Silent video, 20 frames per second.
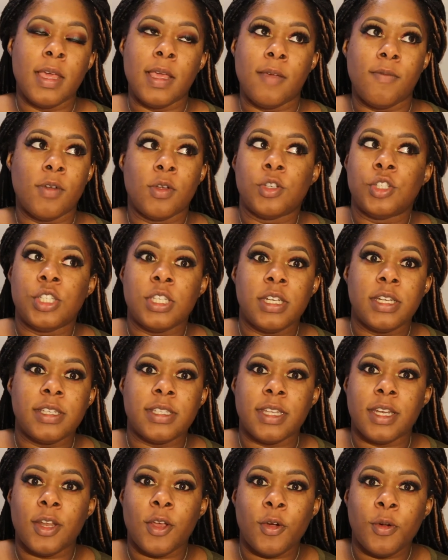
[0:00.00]
Even though she
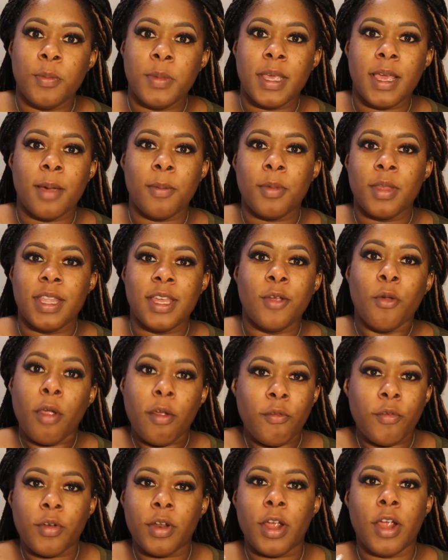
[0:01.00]
doesn't know me, I'm really
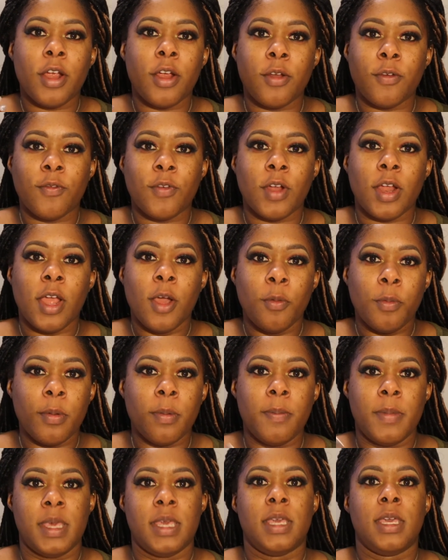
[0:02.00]
grateful to her for
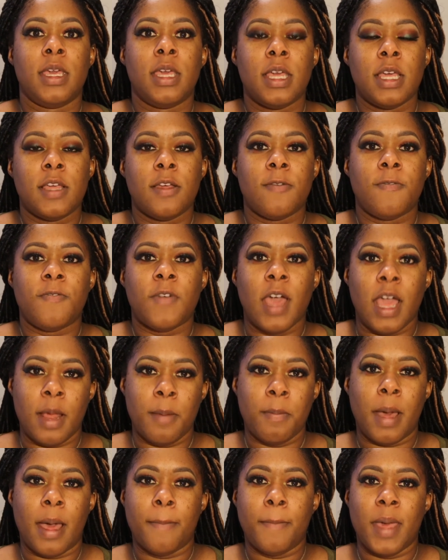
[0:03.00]
helping me
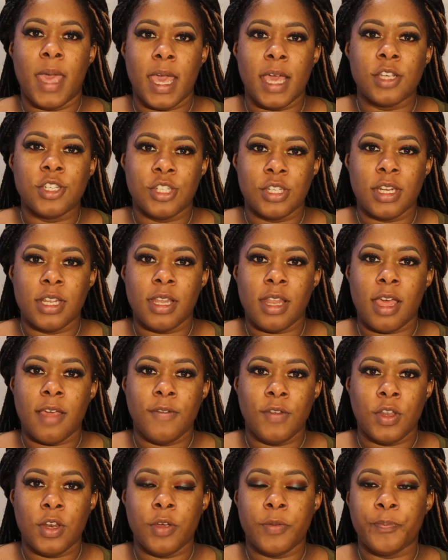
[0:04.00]
find my passion in
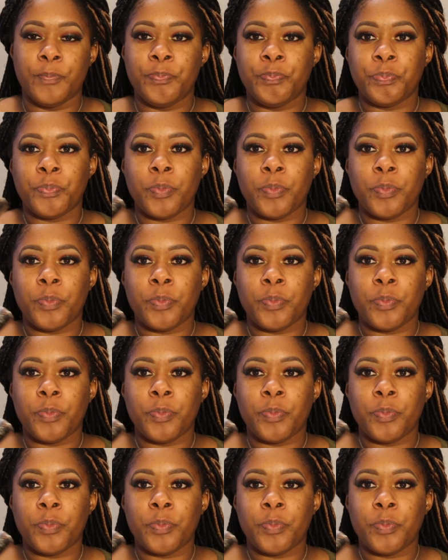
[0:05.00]
life, you know.